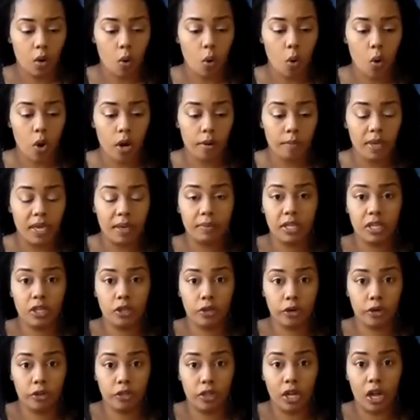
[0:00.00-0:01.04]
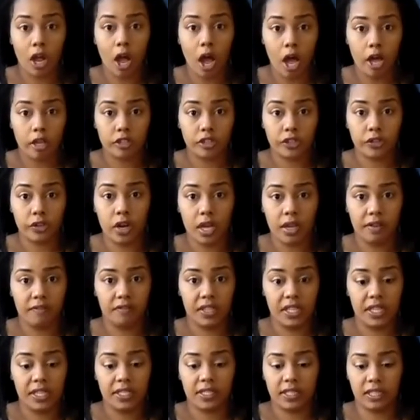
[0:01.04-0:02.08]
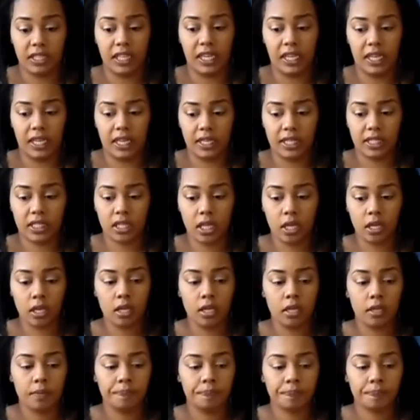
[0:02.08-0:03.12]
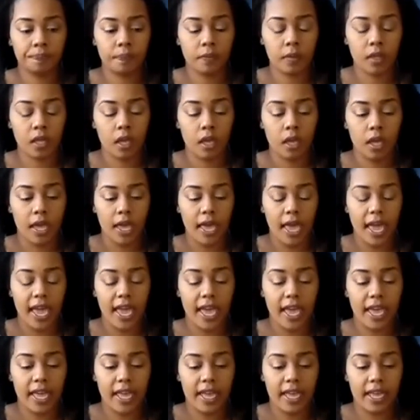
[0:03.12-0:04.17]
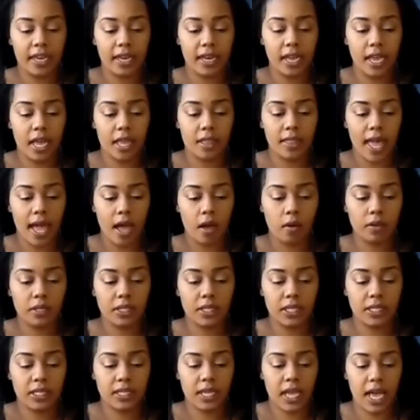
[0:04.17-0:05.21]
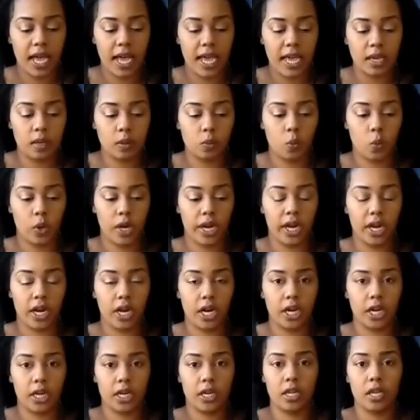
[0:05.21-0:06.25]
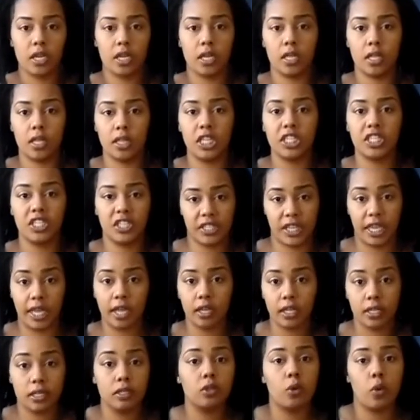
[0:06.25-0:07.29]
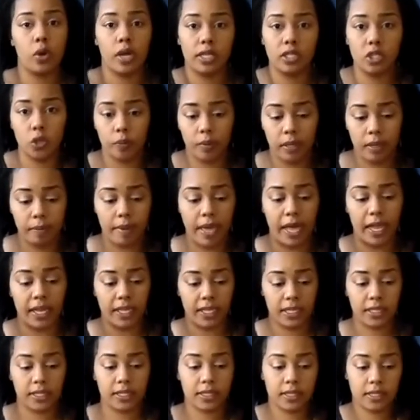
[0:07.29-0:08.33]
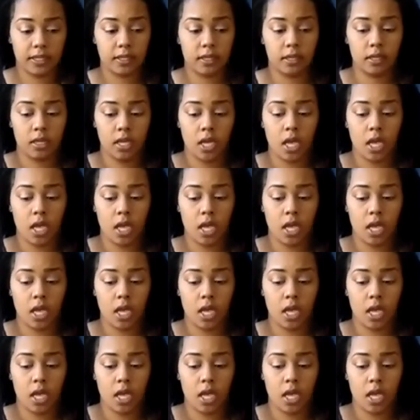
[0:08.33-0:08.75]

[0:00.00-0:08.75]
or maybe you're the causer of these things. And now is a time where the scale is going to be balanced.